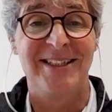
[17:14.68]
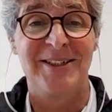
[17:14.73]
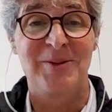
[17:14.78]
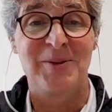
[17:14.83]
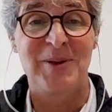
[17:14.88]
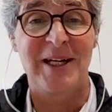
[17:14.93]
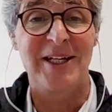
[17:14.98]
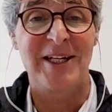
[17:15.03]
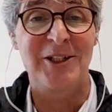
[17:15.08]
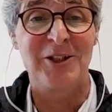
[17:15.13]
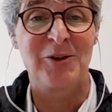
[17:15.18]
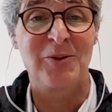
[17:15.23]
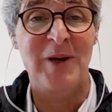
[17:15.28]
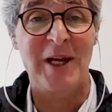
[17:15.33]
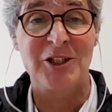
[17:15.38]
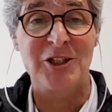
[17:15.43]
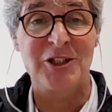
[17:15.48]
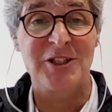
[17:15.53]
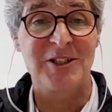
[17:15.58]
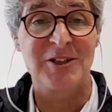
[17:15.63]
where
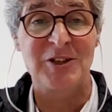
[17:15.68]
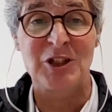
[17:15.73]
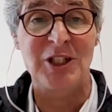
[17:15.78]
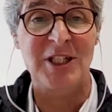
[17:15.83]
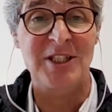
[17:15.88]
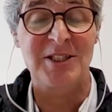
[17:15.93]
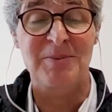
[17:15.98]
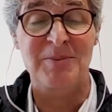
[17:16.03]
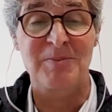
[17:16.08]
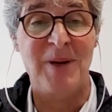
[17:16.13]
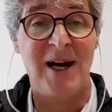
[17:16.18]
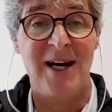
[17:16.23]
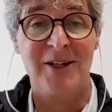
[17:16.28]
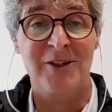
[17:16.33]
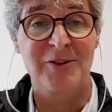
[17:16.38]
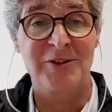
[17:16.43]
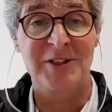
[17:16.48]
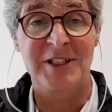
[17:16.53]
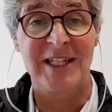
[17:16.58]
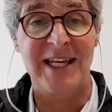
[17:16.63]
innovation is just part
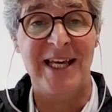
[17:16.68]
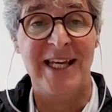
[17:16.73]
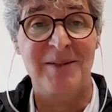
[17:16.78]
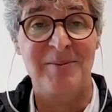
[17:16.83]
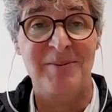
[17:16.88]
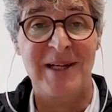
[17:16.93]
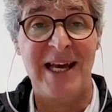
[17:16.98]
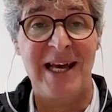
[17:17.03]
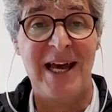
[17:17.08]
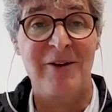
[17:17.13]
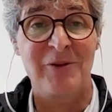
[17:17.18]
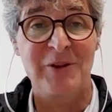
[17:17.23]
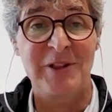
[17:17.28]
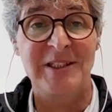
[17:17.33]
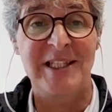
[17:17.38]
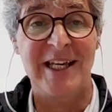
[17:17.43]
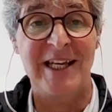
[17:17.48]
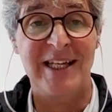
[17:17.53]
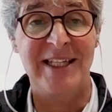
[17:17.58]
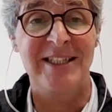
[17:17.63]
of the game every
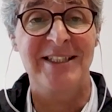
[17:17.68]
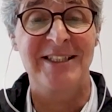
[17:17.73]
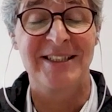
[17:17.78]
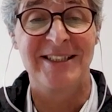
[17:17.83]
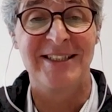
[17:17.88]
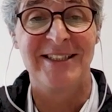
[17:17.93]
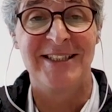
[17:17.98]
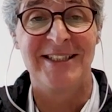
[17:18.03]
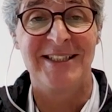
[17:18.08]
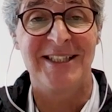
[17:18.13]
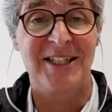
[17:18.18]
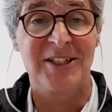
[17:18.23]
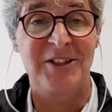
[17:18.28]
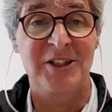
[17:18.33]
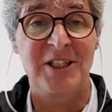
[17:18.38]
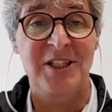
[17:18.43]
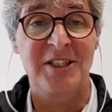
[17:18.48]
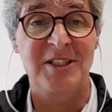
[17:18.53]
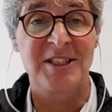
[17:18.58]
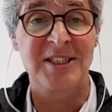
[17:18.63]
day, I
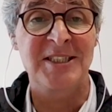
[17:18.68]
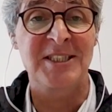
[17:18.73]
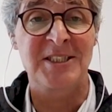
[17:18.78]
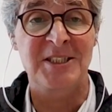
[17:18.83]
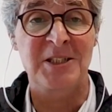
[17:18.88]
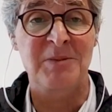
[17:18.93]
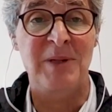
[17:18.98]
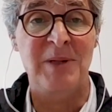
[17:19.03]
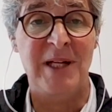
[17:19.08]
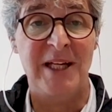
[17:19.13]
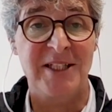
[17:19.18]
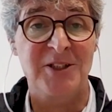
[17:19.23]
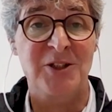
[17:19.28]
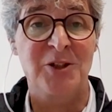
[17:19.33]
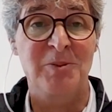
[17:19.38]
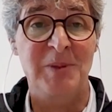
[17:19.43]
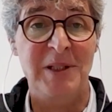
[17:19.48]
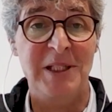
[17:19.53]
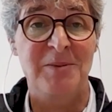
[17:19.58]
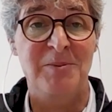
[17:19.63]
think this is the place
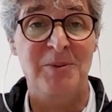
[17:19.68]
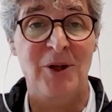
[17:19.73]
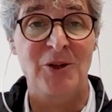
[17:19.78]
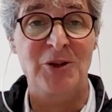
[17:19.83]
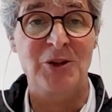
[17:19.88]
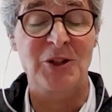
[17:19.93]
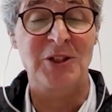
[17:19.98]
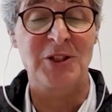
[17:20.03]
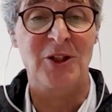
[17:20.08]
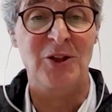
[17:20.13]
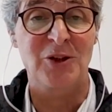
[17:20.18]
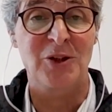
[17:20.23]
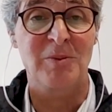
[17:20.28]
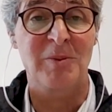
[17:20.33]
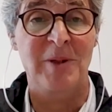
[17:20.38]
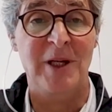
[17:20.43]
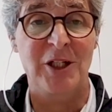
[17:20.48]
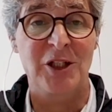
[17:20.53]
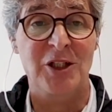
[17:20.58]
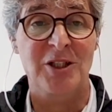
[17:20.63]
to be. Process
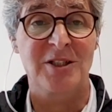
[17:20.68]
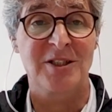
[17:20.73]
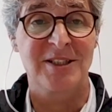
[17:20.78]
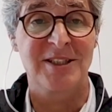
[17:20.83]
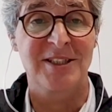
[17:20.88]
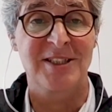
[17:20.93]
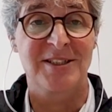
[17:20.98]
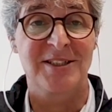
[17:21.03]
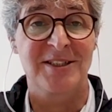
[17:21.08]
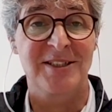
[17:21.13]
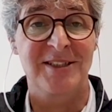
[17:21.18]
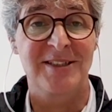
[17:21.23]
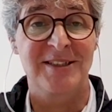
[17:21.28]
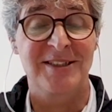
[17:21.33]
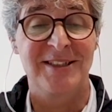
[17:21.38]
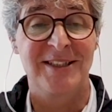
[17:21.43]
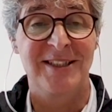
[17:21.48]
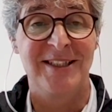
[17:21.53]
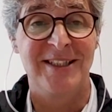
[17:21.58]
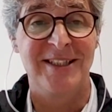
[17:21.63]
automation is a
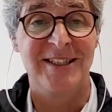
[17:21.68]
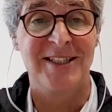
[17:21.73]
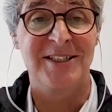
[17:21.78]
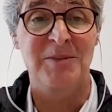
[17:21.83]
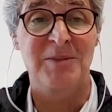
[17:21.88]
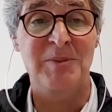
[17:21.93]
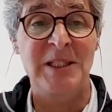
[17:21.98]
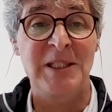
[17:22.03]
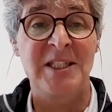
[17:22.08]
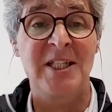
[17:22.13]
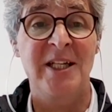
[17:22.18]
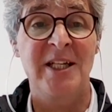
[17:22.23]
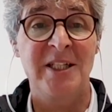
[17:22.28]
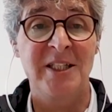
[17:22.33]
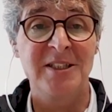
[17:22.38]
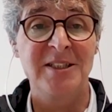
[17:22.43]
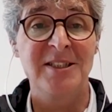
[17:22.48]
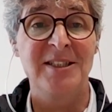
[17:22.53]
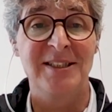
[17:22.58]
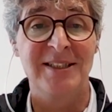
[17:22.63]
is a bit
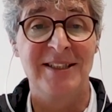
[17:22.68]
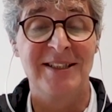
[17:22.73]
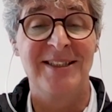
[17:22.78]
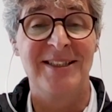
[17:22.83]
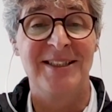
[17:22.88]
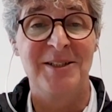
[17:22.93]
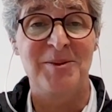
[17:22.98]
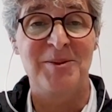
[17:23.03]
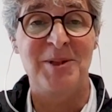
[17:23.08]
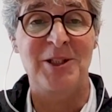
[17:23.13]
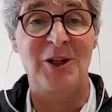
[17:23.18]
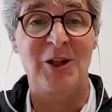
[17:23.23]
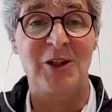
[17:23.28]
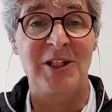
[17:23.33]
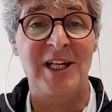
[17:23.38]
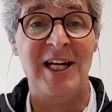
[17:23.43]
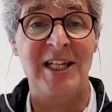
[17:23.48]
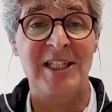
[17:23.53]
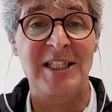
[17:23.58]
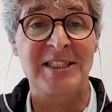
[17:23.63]
hidden but on the
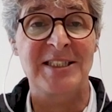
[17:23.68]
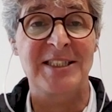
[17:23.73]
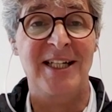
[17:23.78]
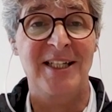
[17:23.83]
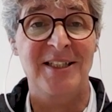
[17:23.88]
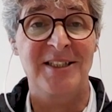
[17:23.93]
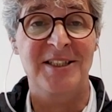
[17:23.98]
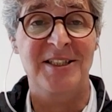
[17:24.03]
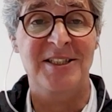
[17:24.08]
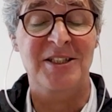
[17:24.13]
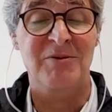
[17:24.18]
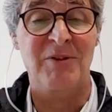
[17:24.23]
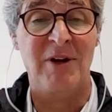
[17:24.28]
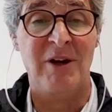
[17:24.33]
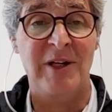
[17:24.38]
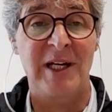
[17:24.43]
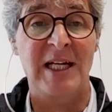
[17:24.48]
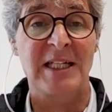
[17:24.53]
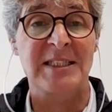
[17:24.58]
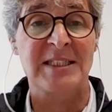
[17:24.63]
other side, it's
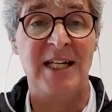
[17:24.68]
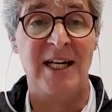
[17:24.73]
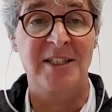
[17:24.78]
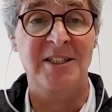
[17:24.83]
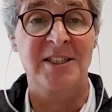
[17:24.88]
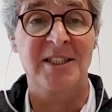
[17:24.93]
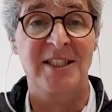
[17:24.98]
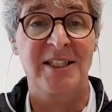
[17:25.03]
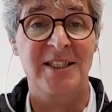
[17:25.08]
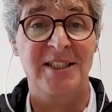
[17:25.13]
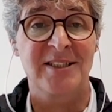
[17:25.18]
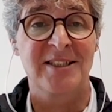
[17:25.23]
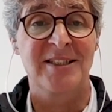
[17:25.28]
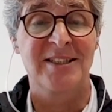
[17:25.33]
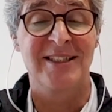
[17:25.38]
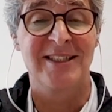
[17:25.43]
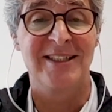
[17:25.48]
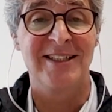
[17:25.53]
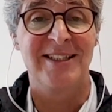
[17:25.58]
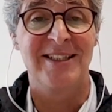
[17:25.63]
very exciting,
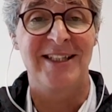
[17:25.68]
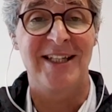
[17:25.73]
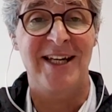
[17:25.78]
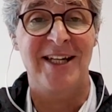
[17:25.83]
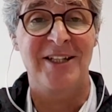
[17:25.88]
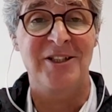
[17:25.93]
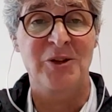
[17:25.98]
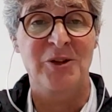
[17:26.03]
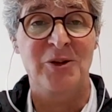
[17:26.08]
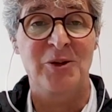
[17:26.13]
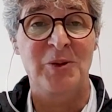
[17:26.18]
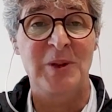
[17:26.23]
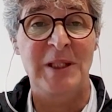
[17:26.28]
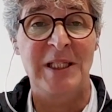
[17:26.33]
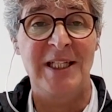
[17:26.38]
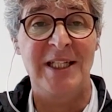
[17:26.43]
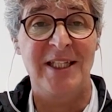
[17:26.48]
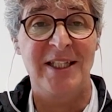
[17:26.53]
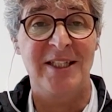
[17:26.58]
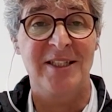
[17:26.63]
and you
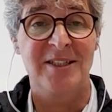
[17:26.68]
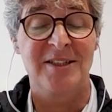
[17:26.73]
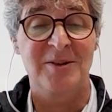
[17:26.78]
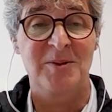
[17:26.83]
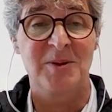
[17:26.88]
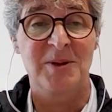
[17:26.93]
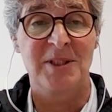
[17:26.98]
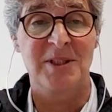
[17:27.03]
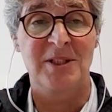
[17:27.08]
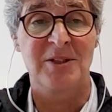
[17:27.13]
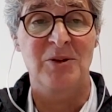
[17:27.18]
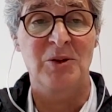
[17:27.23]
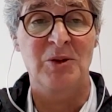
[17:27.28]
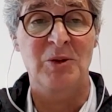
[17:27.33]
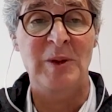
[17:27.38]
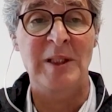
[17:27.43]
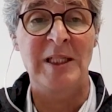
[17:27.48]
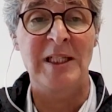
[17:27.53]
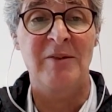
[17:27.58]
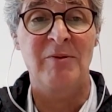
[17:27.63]
really you,
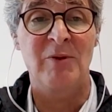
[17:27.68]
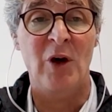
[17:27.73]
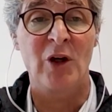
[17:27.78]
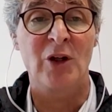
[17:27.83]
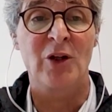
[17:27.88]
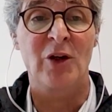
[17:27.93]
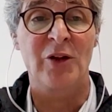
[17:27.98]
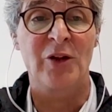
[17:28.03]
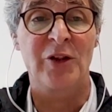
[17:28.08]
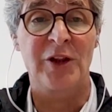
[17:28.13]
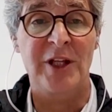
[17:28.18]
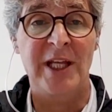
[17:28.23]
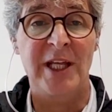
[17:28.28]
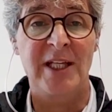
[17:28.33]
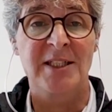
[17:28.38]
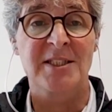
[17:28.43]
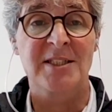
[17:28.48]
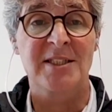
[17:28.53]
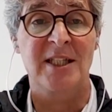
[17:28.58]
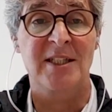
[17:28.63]
really work on
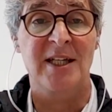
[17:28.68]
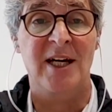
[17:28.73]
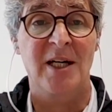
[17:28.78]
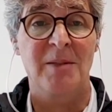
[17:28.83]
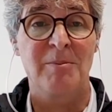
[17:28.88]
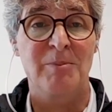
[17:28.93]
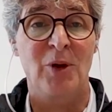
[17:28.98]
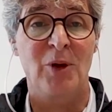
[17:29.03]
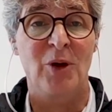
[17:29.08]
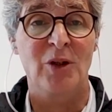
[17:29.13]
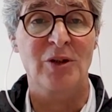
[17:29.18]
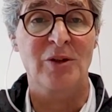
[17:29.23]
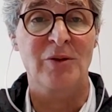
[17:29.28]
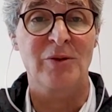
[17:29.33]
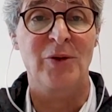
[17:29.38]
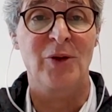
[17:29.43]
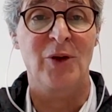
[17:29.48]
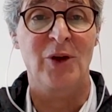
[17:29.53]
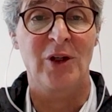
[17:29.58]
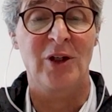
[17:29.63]
things that are important
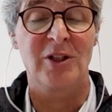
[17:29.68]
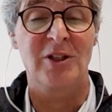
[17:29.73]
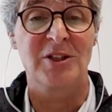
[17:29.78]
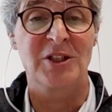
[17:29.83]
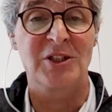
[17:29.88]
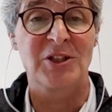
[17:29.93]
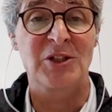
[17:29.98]
for the